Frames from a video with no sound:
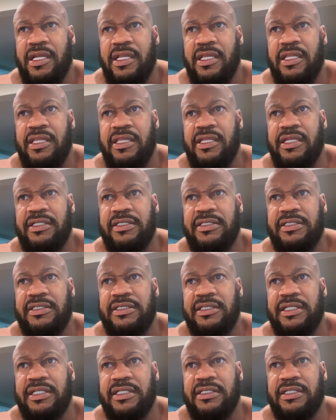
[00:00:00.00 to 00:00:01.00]

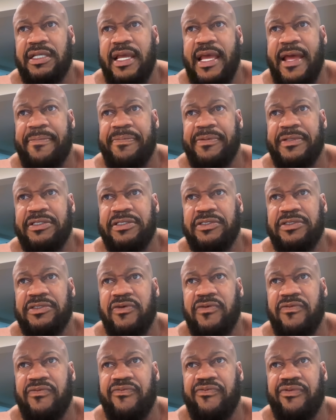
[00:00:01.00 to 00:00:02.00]
This happens
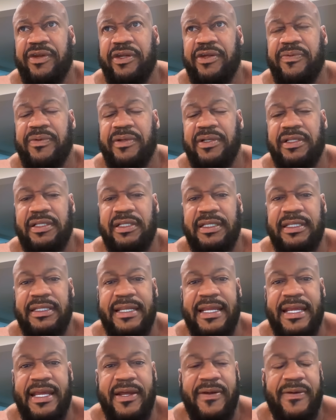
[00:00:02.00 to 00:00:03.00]
so frequently
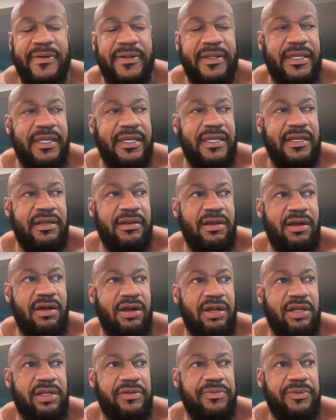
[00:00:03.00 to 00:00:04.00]
now in
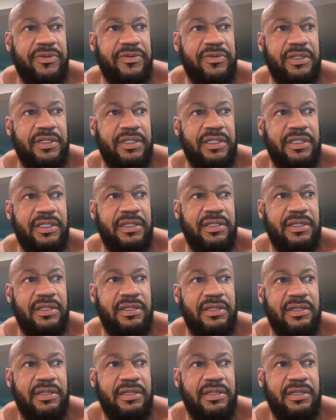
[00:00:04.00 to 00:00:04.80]
our community.